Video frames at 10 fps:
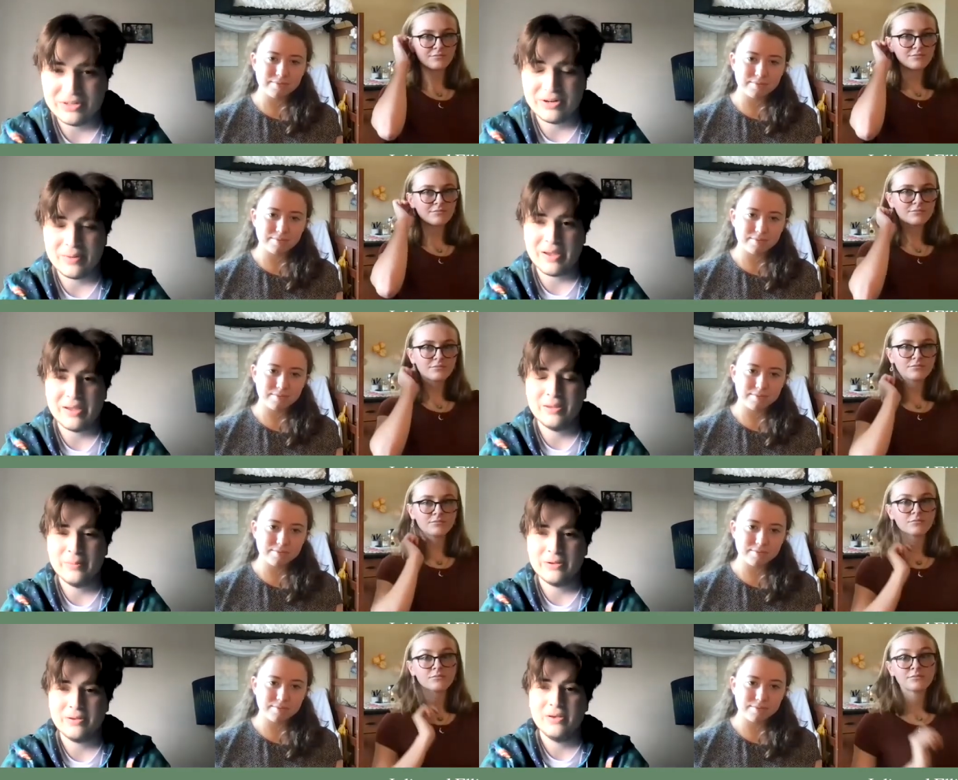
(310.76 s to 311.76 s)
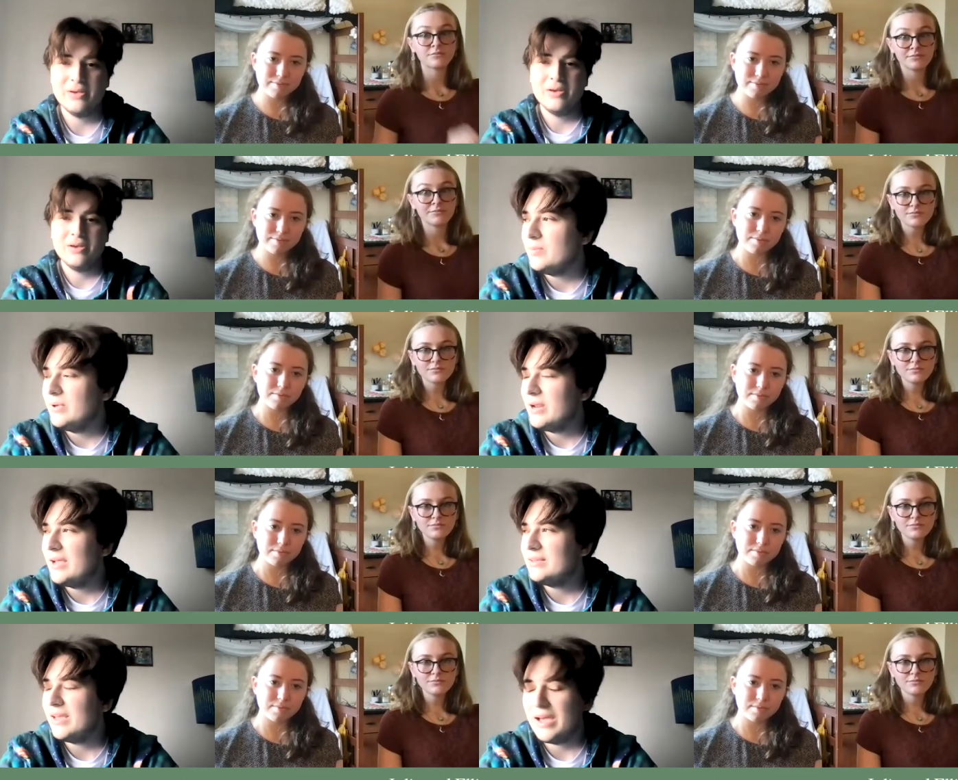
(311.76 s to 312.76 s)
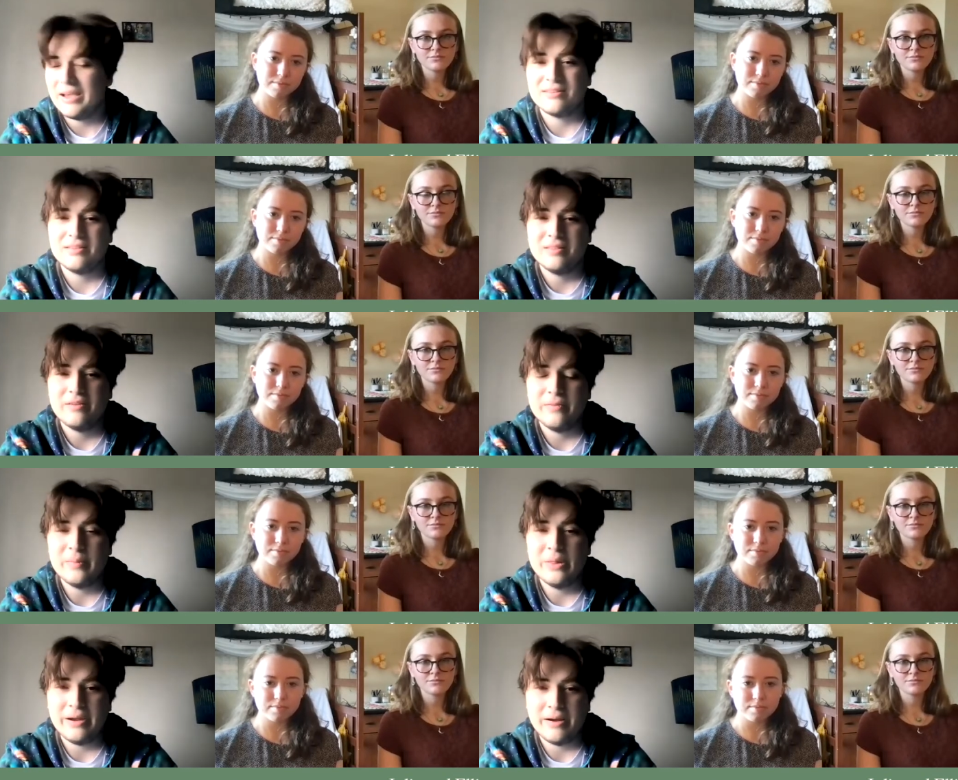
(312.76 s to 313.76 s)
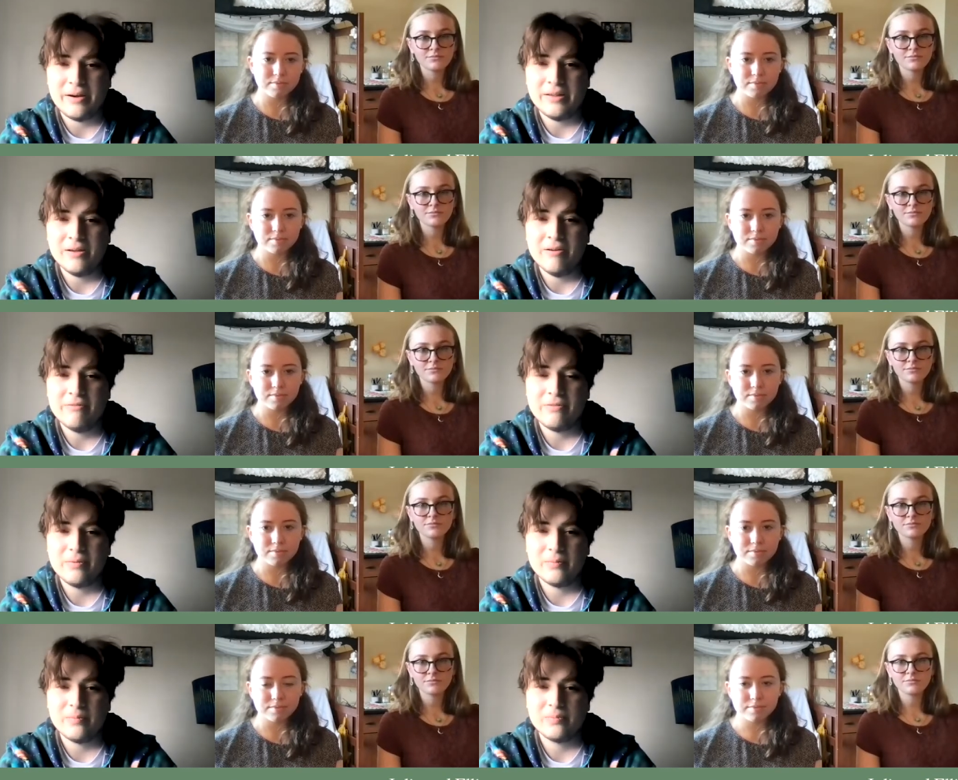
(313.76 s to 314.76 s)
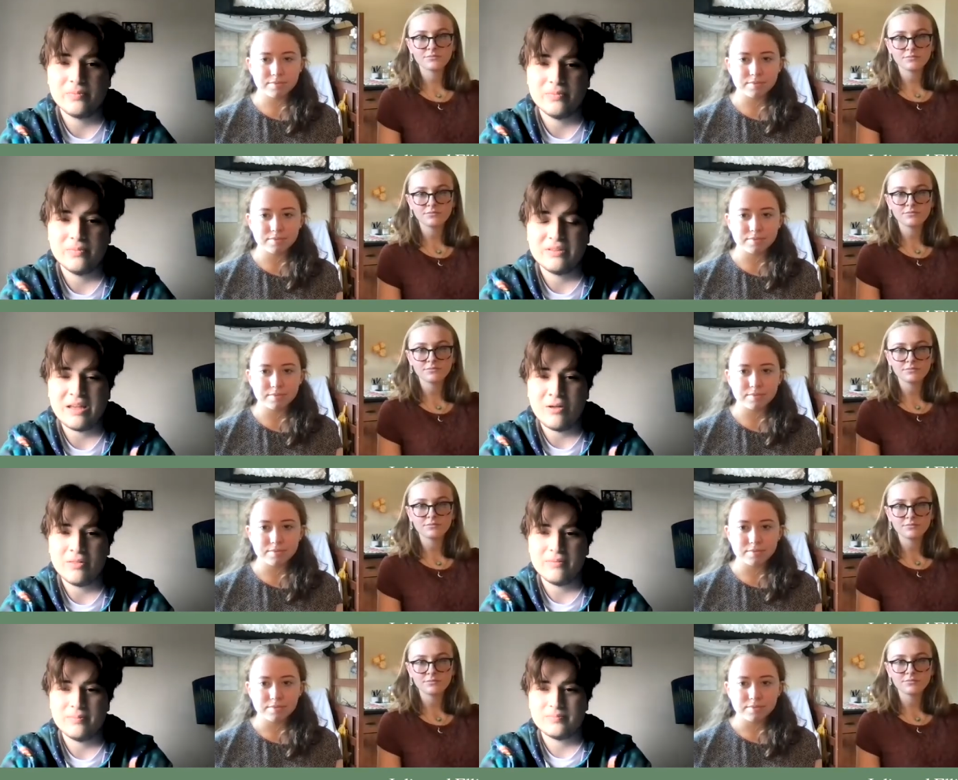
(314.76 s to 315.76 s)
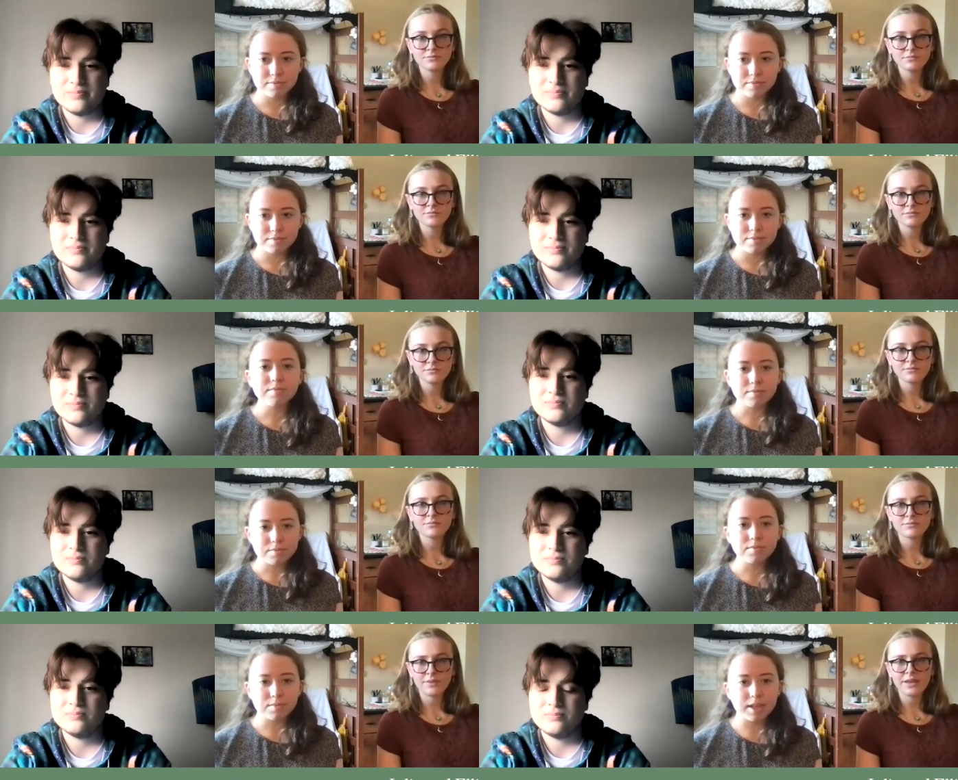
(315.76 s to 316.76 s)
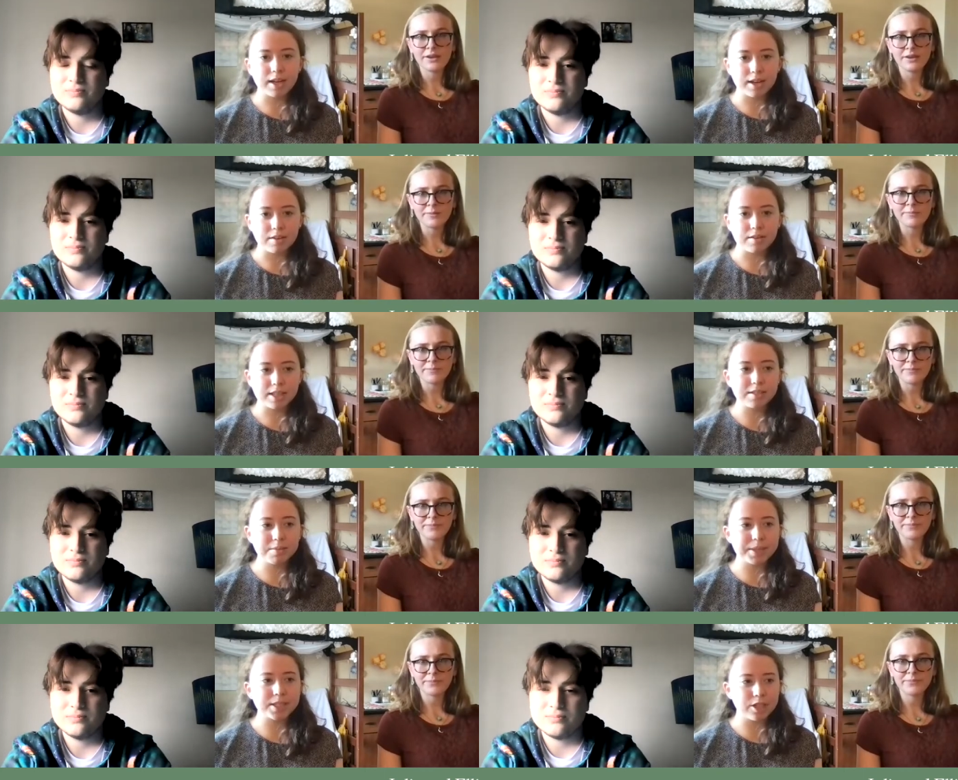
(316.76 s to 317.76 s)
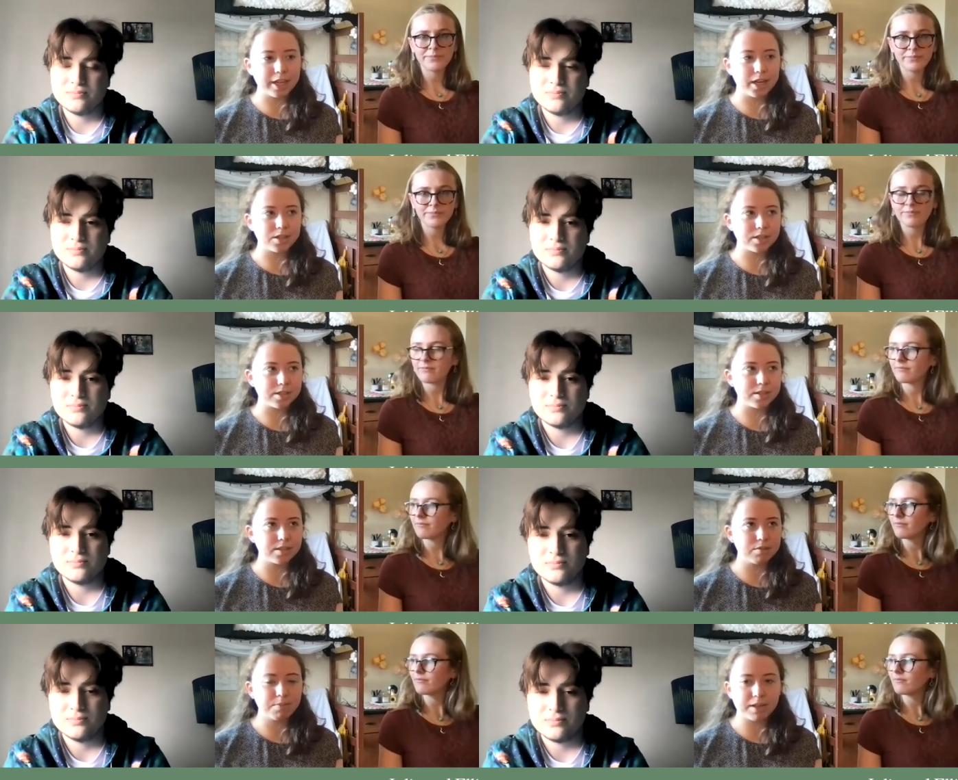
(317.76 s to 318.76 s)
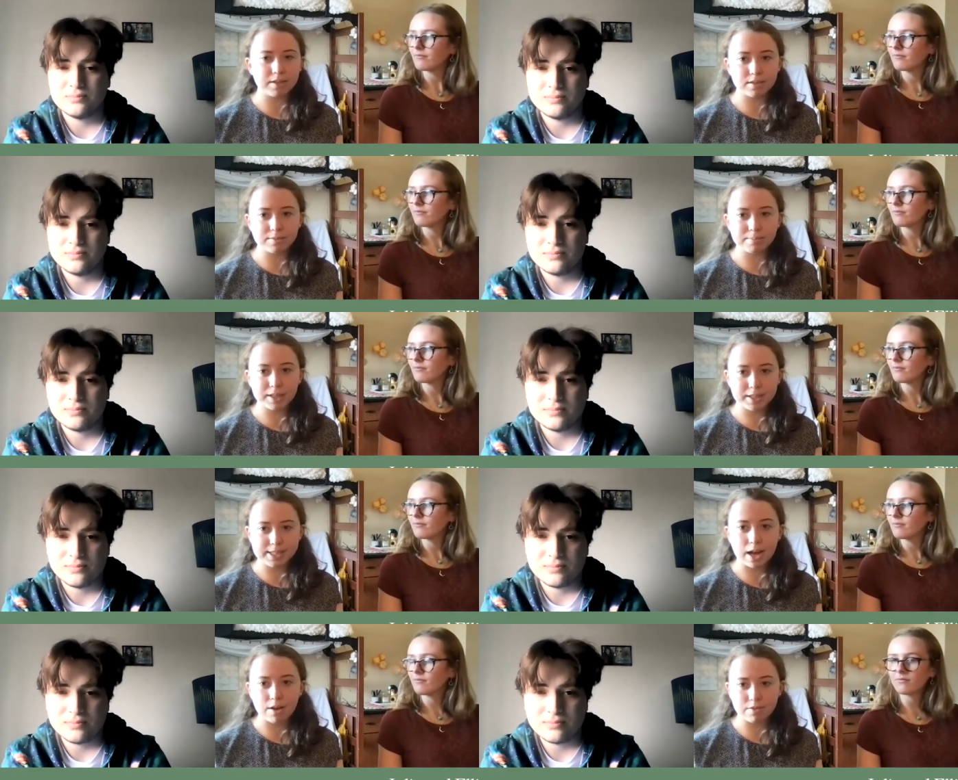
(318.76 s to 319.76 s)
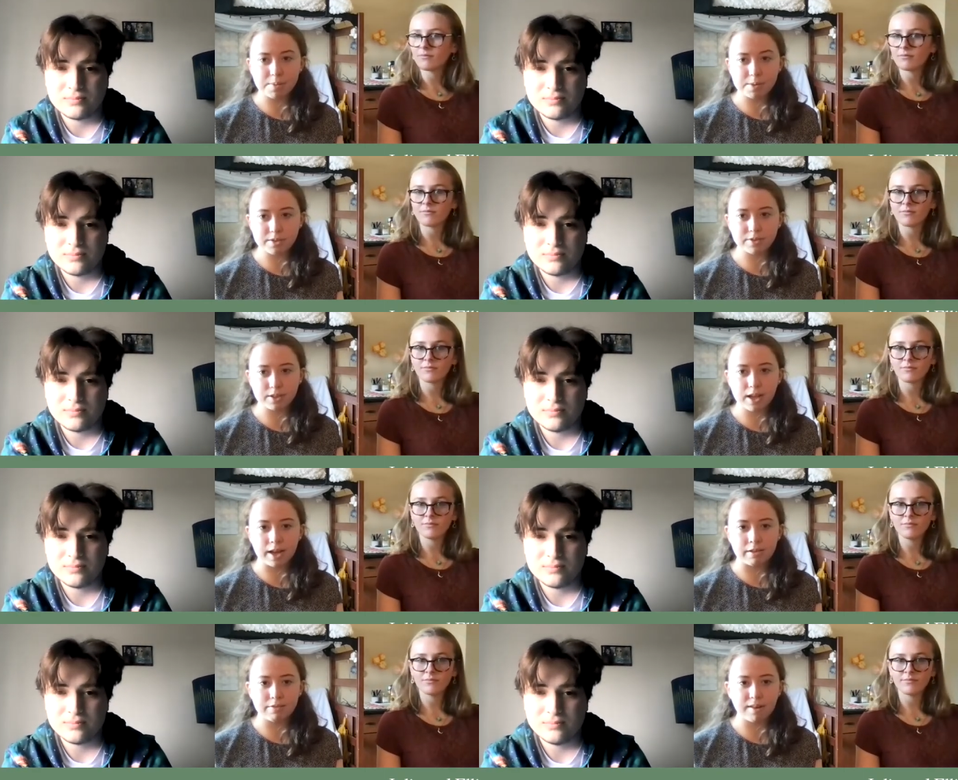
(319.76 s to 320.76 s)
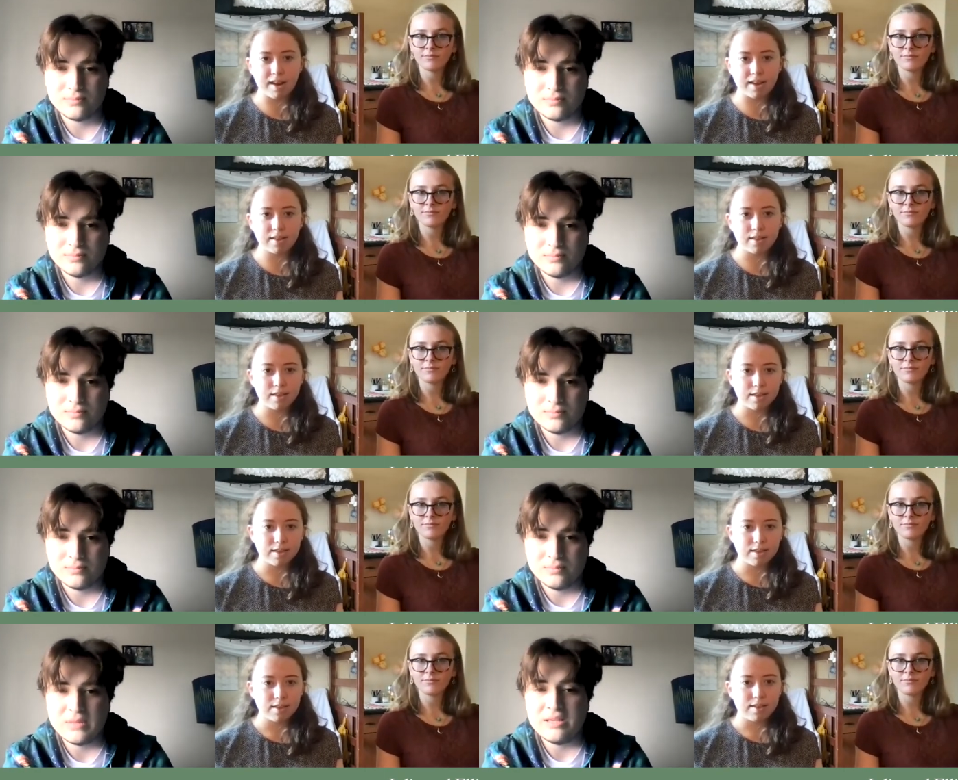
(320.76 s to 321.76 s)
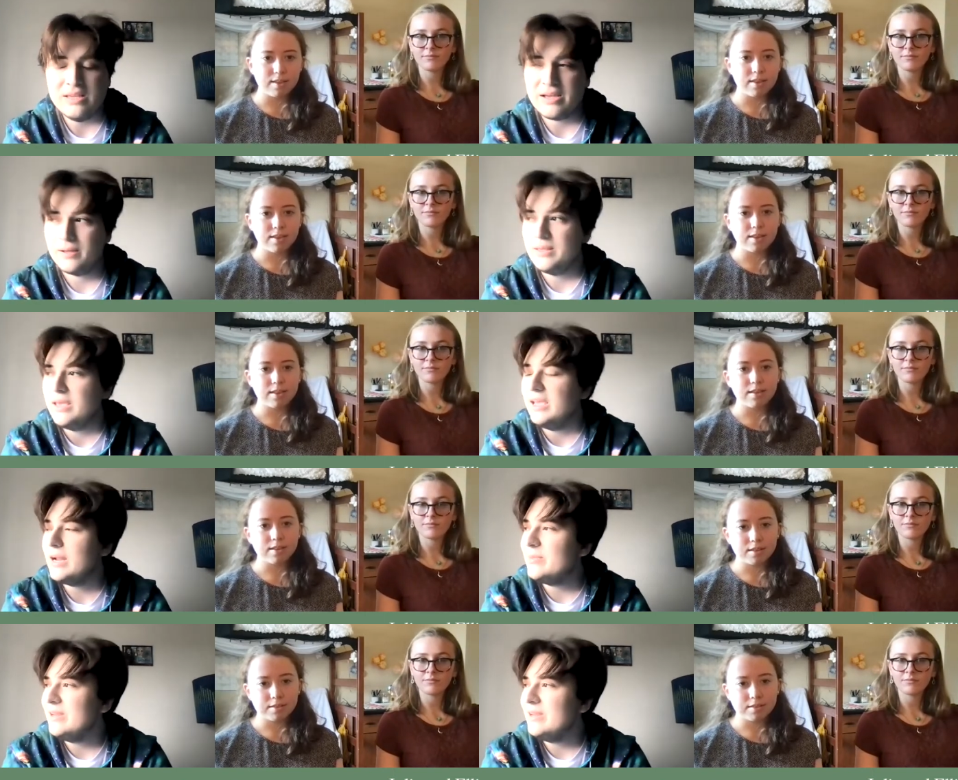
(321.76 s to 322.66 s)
Speaker 1: during a pandemic. But I, yeah, I guess the familiarity of the South.
Speaker 2: Yeah, that's a big change because you've been in the South for most of your life, right?
Speaker 1: Yeah, and I mean,